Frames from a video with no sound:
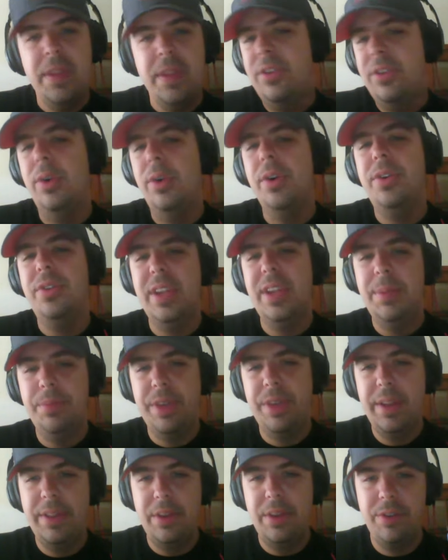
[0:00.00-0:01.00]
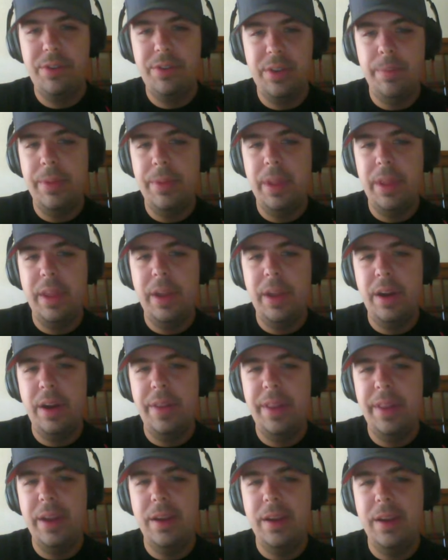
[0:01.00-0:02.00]
So it seems like there's something there
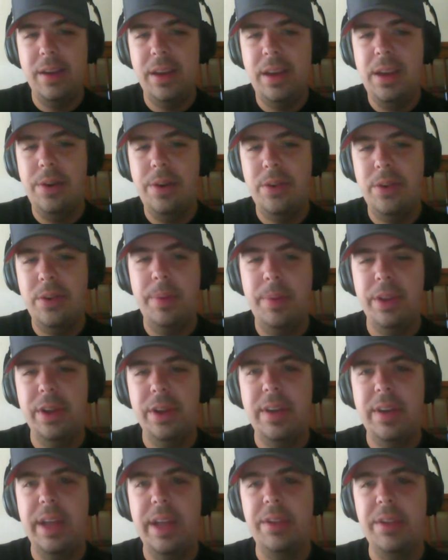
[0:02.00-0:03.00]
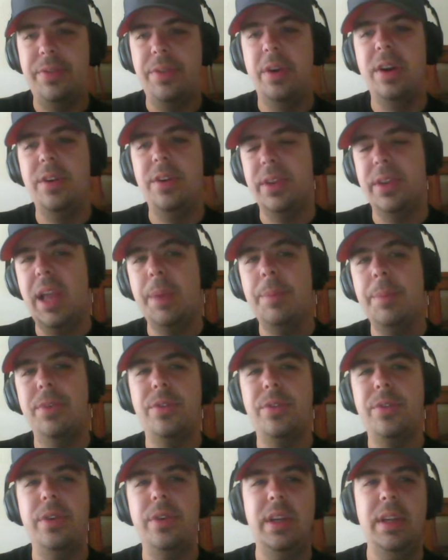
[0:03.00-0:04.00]
that needs to be looked at as far as a
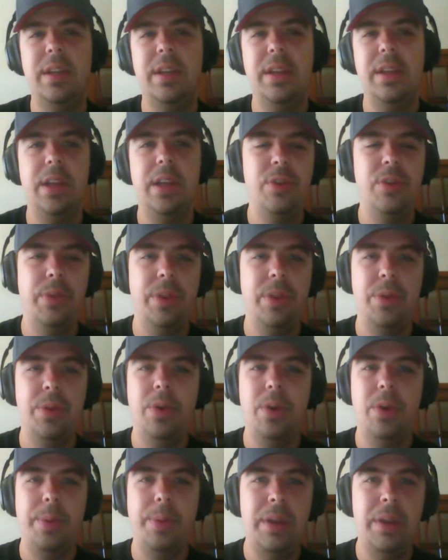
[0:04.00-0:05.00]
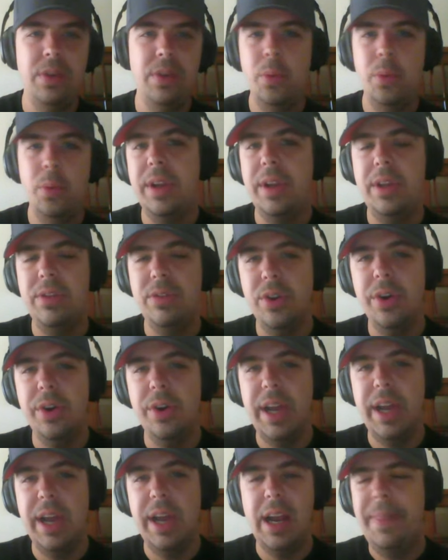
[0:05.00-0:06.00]
chemistry issue with the quarterbacks and what he's
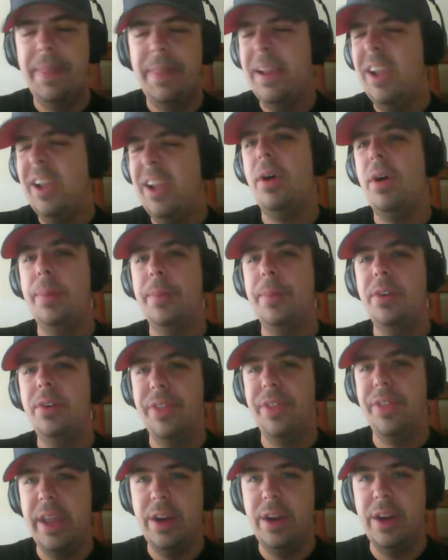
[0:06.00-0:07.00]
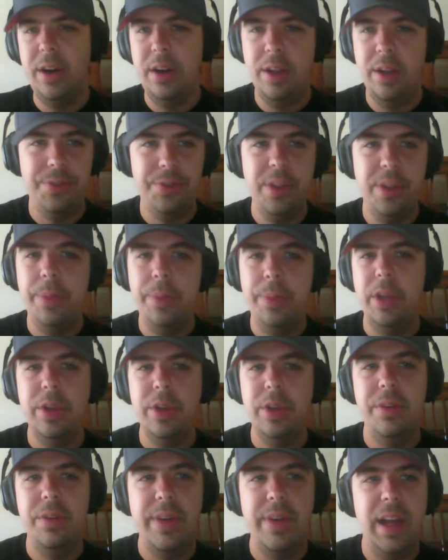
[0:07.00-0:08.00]
good at. I think if Palmer's there, he'll still be
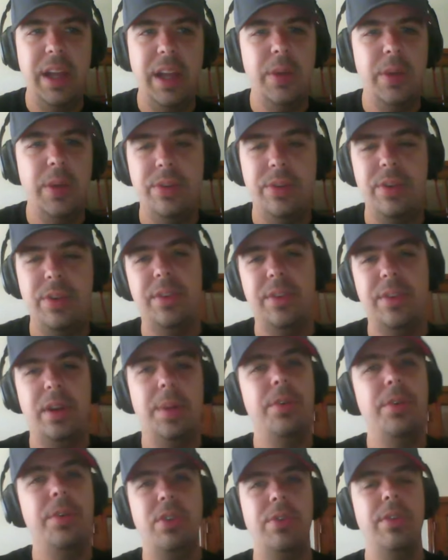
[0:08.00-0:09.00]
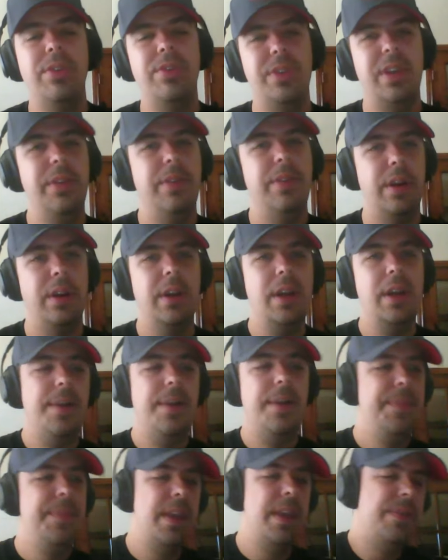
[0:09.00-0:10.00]
a good value as a number 2 receiver.
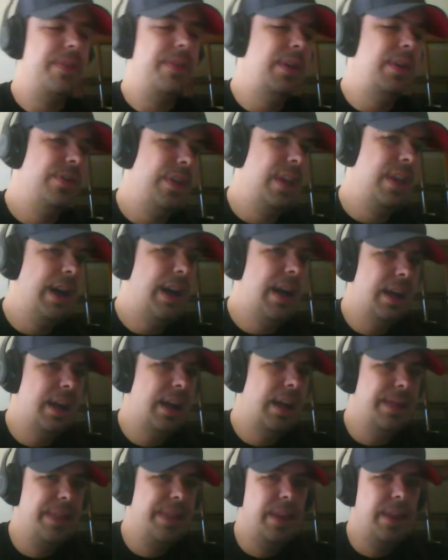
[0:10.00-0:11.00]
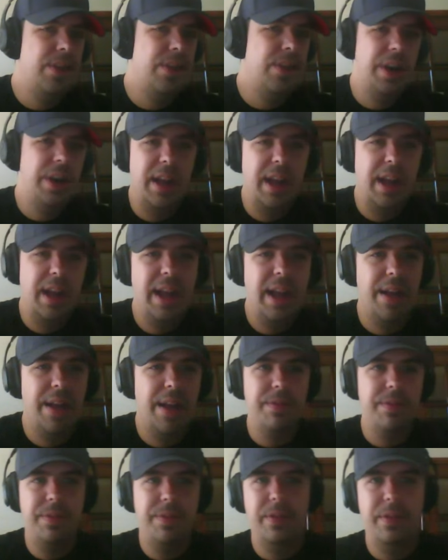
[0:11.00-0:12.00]
If he's not, I think
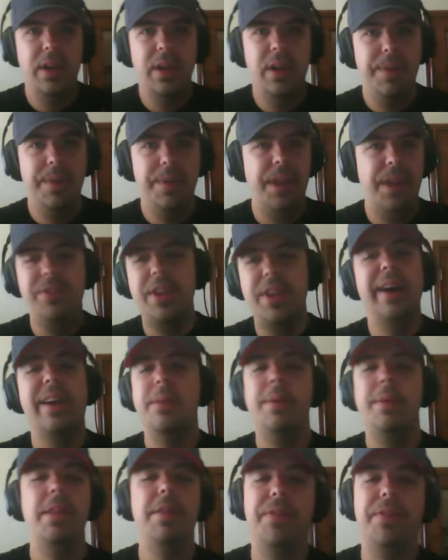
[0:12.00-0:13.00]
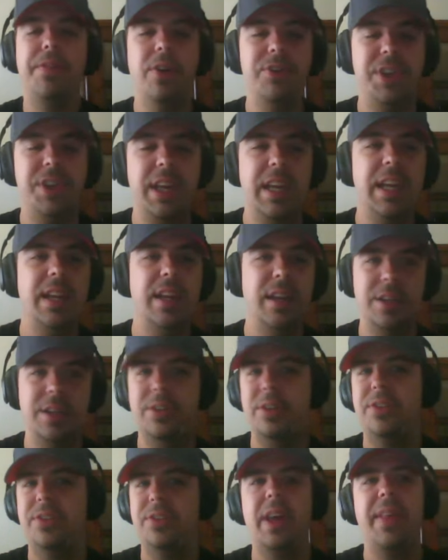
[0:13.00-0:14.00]
he's not going to be the first to eat. I'll
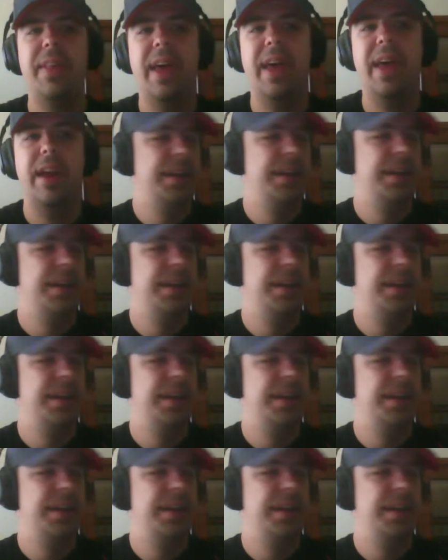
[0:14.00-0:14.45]
just say that.